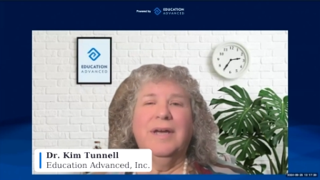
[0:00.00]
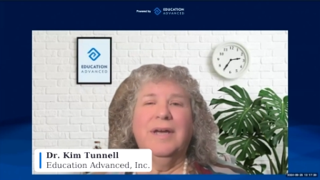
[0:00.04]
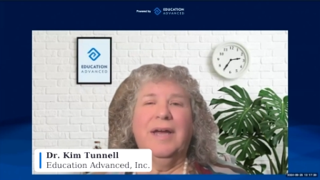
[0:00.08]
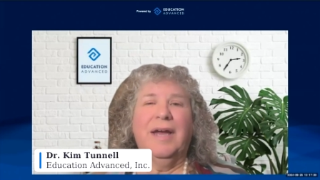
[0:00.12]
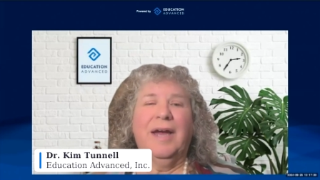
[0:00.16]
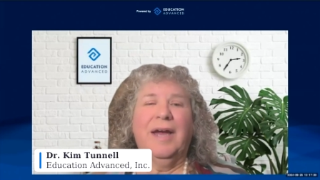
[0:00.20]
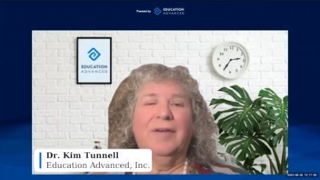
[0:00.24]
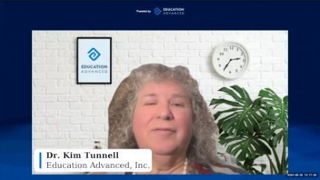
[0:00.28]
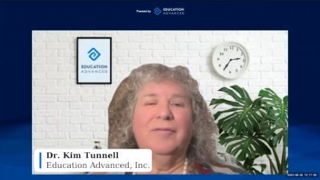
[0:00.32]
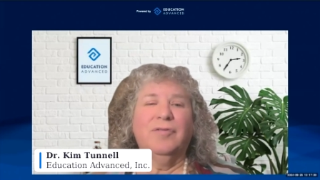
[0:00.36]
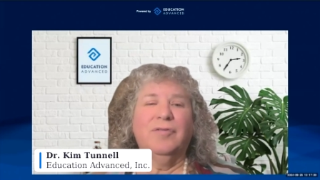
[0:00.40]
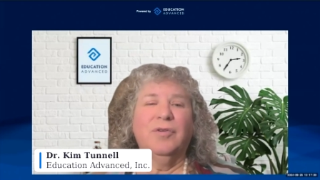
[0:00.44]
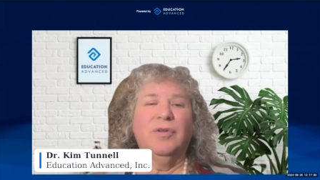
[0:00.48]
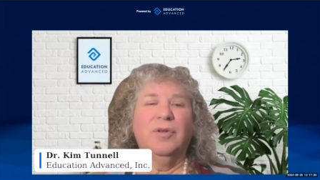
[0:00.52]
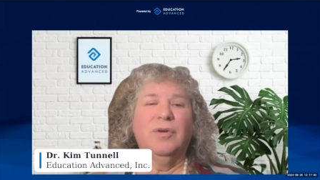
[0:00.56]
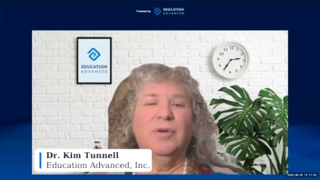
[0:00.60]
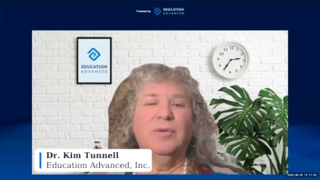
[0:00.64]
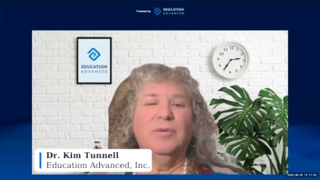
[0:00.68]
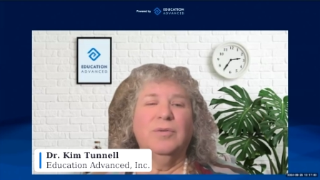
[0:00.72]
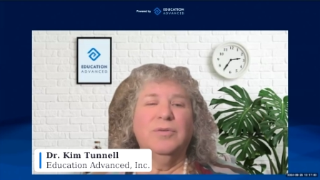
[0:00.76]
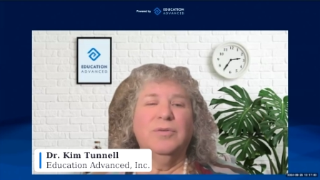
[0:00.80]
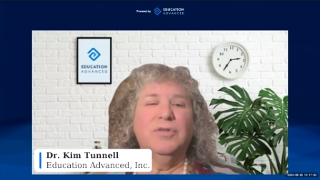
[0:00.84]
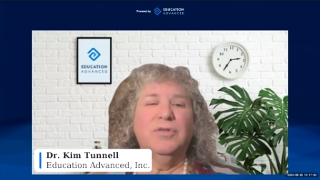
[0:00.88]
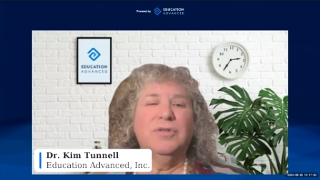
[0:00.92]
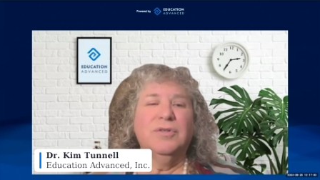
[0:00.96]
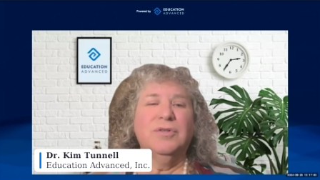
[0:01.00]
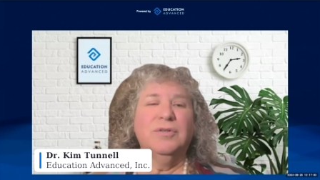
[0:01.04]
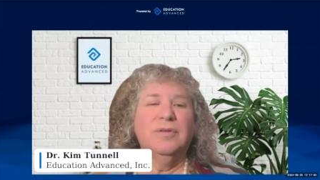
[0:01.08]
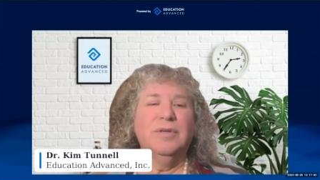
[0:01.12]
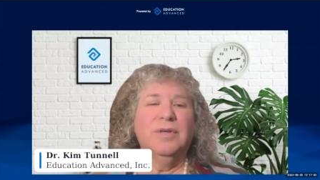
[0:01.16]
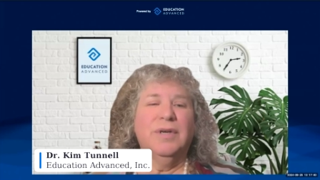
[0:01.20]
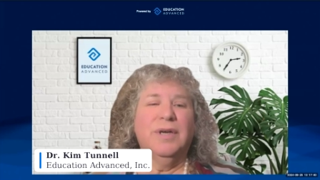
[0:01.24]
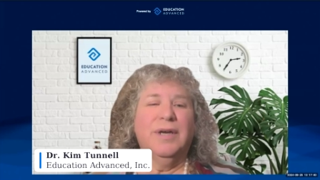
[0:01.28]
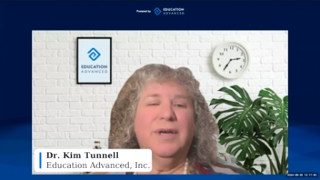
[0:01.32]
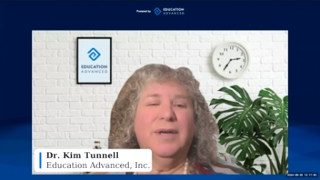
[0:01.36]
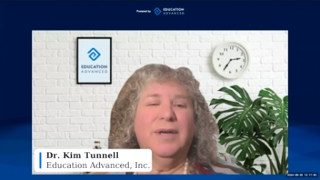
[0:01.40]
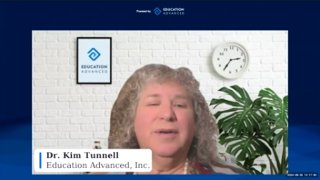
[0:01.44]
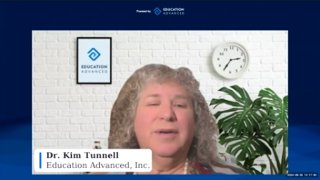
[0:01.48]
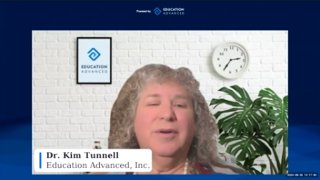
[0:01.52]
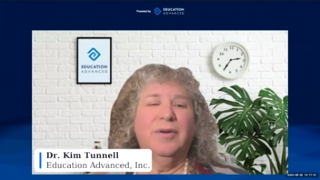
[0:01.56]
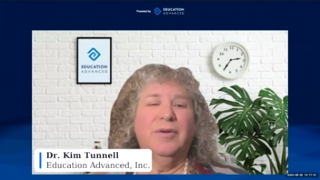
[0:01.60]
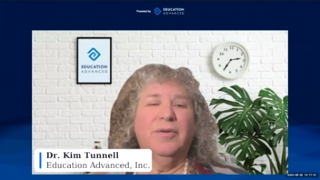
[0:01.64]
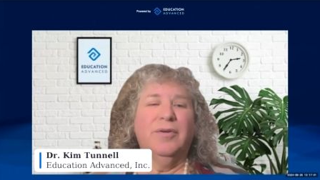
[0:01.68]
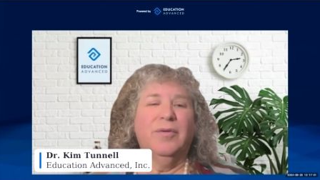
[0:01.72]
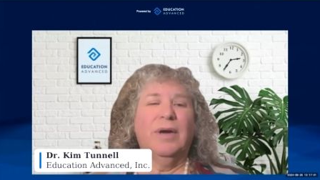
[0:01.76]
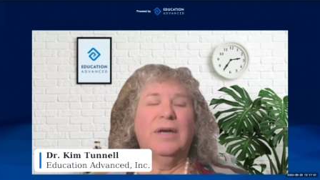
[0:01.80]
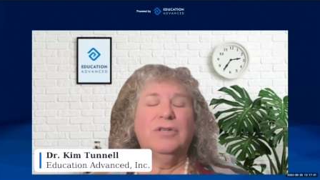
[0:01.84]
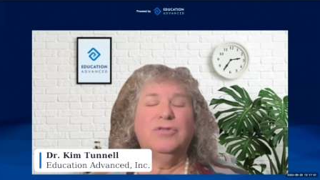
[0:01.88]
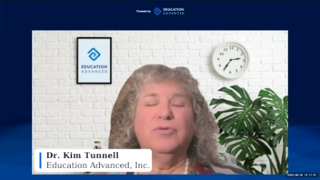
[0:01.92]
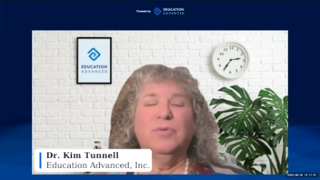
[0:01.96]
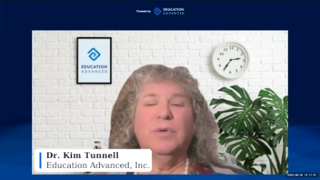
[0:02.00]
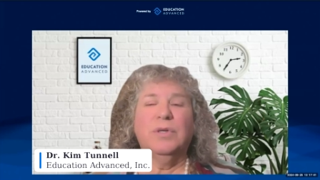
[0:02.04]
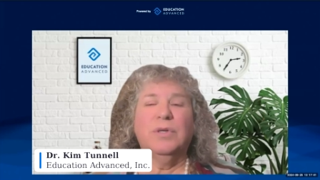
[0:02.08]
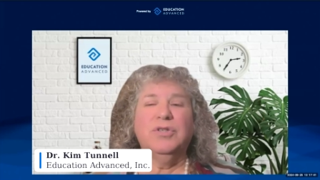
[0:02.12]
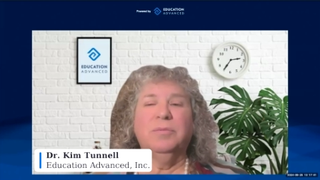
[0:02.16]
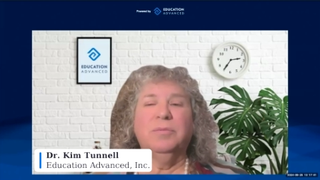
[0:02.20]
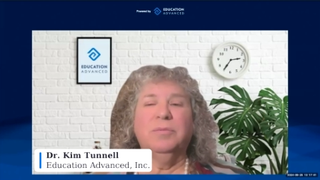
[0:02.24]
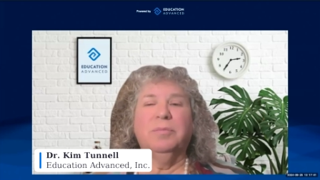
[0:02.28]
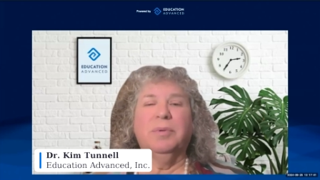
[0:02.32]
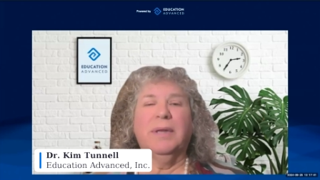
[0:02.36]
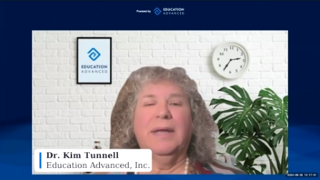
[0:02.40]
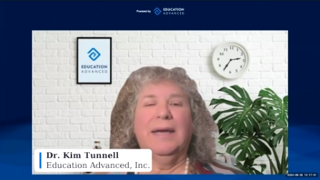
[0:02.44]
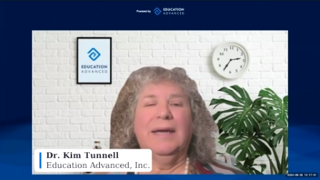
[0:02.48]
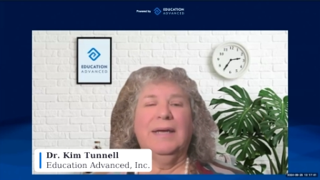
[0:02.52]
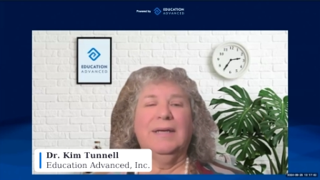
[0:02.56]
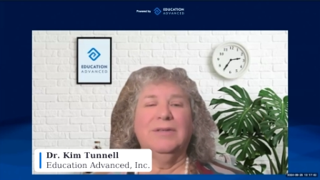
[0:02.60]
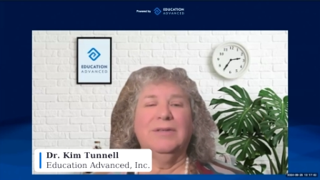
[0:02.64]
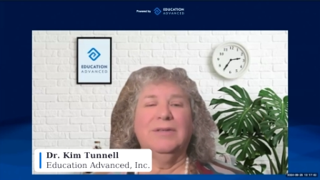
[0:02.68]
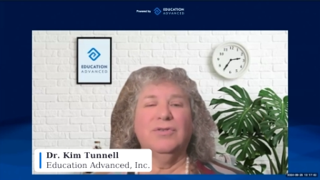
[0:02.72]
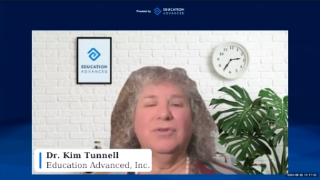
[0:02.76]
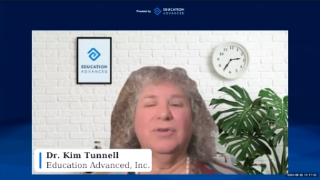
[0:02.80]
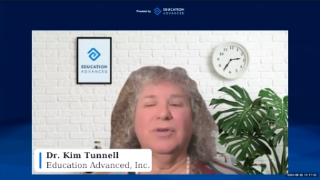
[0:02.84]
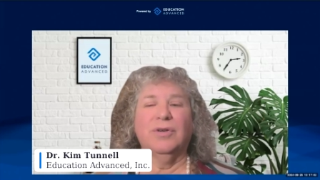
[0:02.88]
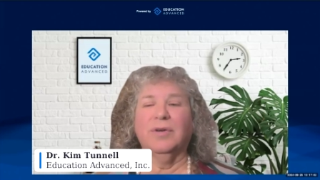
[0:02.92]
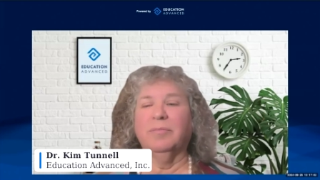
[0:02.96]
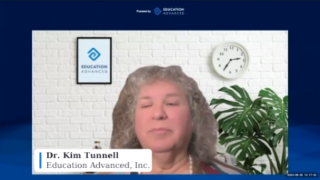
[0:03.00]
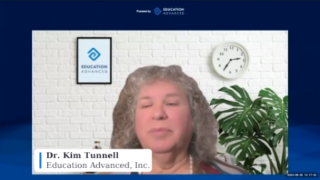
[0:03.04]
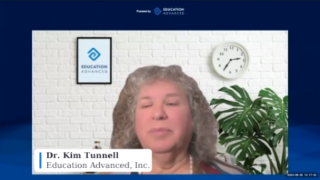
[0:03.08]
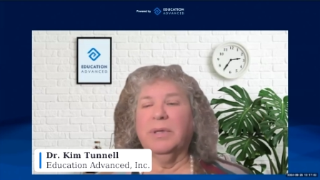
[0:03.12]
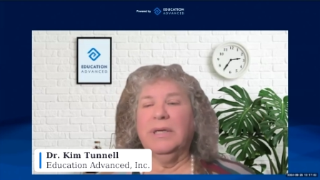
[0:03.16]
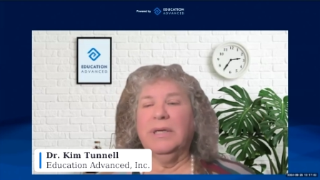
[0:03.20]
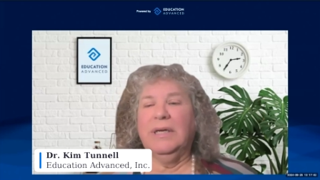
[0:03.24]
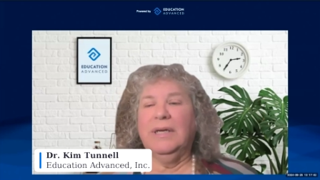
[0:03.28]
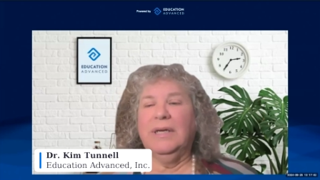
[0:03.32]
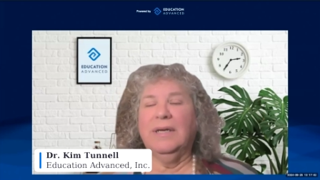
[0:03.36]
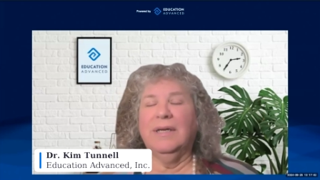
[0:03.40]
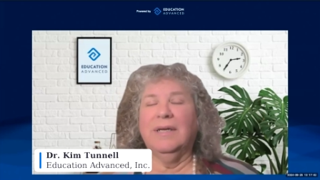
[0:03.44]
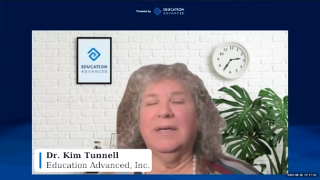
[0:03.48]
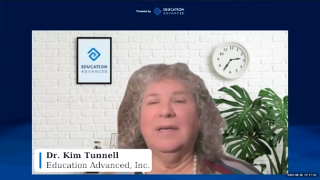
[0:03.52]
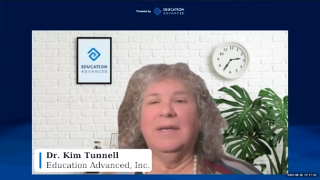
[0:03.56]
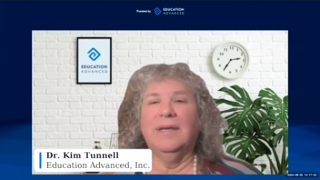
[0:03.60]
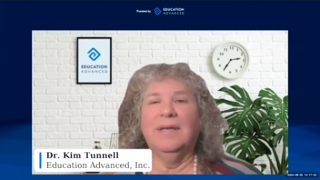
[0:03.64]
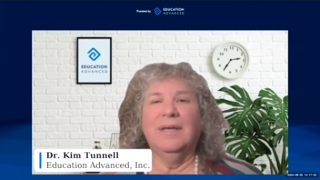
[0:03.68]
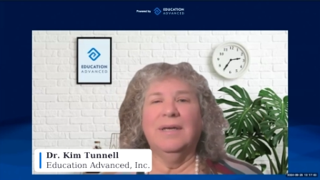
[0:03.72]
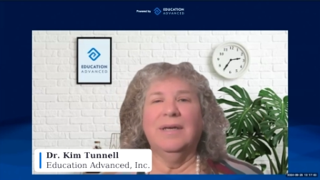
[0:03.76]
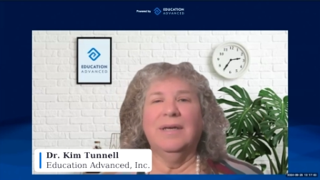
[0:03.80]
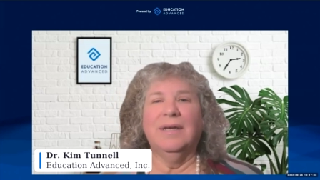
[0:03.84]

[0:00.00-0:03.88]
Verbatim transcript: after those uh, graduation plans are completed